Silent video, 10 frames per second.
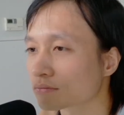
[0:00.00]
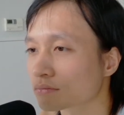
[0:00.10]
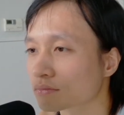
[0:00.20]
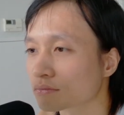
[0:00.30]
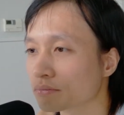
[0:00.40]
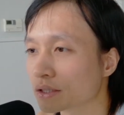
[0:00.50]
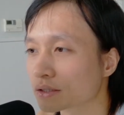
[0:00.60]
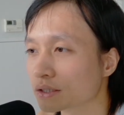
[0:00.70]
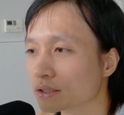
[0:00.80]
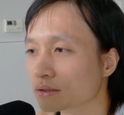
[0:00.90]

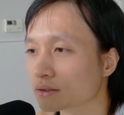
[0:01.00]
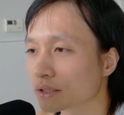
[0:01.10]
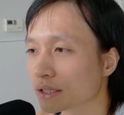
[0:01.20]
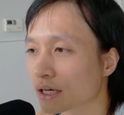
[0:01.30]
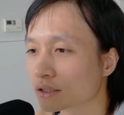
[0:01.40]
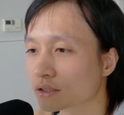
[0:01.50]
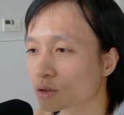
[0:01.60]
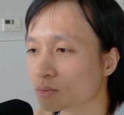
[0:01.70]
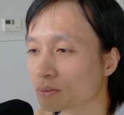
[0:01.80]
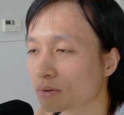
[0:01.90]
basically say that those
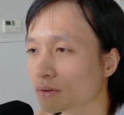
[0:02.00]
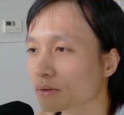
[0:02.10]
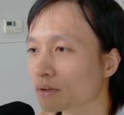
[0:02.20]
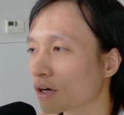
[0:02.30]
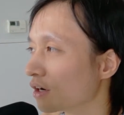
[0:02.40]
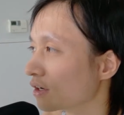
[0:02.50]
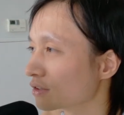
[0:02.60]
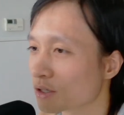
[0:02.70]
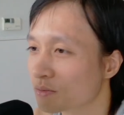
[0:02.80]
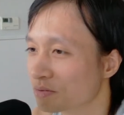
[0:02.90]
people
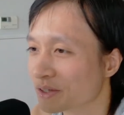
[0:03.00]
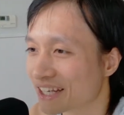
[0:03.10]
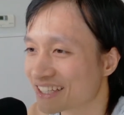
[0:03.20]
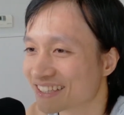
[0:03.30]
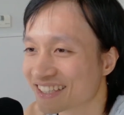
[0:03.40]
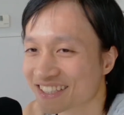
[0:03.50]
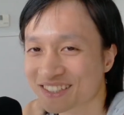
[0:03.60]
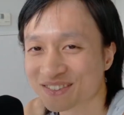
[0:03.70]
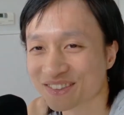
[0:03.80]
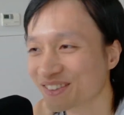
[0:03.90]
don't build anything
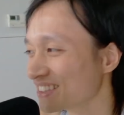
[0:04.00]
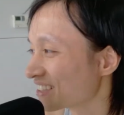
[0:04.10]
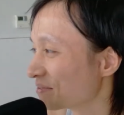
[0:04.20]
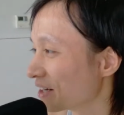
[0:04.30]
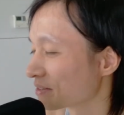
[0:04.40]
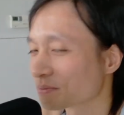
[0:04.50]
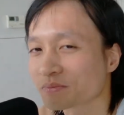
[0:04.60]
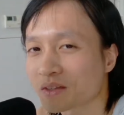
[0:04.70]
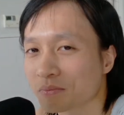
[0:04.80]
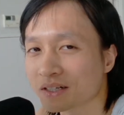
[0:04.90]
useful. But
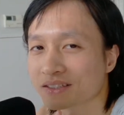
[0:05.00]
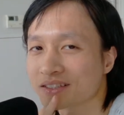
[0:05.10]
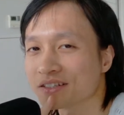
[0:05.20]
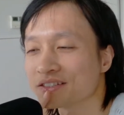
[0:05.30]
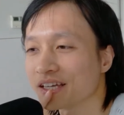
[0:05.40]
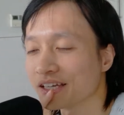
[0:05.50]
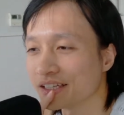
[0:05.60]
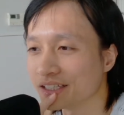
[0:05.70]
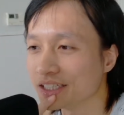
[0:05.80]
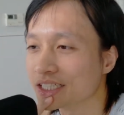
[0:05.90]
there's
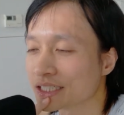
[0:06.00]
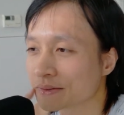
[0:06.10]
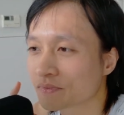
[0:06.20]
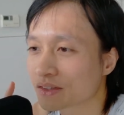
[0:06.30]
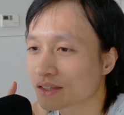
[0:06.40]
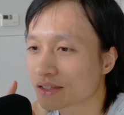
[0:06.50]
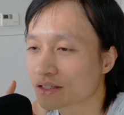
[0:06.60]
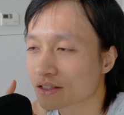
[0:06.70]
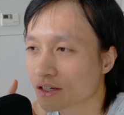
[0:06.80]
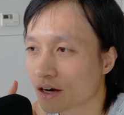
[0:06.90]
an
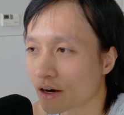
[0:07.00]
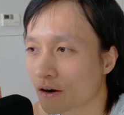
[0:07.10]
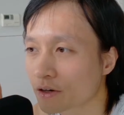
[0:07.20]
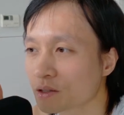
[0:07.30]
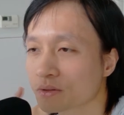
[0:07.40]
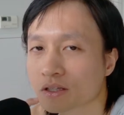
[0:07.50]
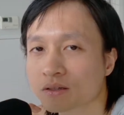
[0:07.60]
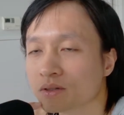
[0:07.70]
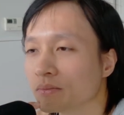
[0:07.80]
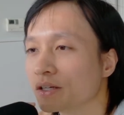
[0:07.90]
argument that could be
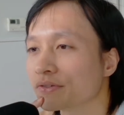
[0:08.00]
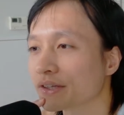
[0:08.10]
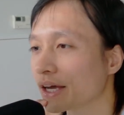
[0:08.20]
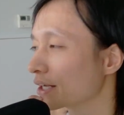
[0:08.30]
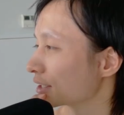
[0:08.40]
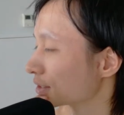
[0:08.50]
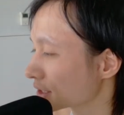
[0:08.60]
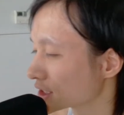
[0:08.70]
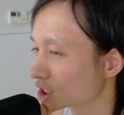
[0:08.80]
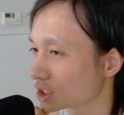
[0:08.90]
made for that.
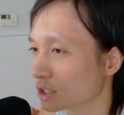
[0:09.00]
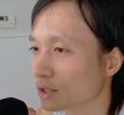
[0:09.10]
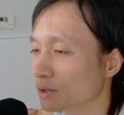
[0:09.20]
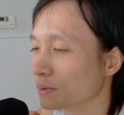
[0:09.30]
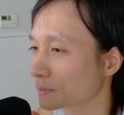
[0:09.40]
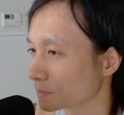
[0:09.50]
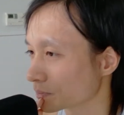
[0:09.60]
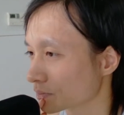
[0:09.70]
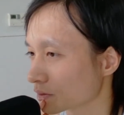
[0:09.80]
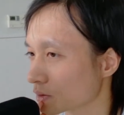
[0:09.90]
So
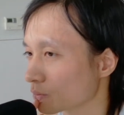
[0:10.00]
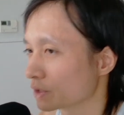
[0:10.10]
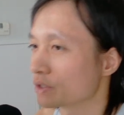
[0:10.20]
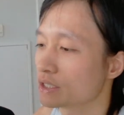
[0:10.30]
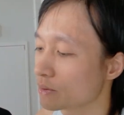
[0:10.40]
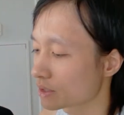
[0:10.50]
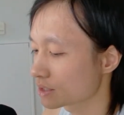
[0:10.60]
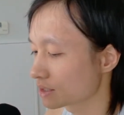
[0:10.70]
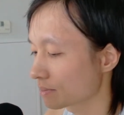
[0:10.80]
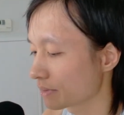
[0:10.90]
when you see what
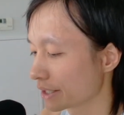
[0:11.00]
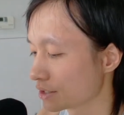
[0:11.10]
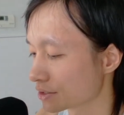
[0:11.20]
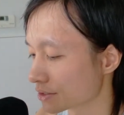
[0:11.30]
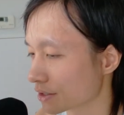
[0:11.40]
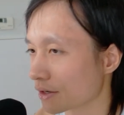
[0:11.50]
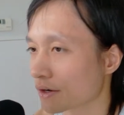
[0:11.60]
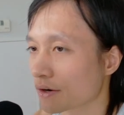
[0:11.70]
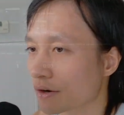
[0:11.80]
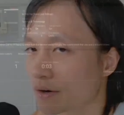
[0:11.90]
sub-agents
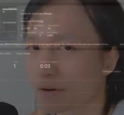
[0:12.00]
are,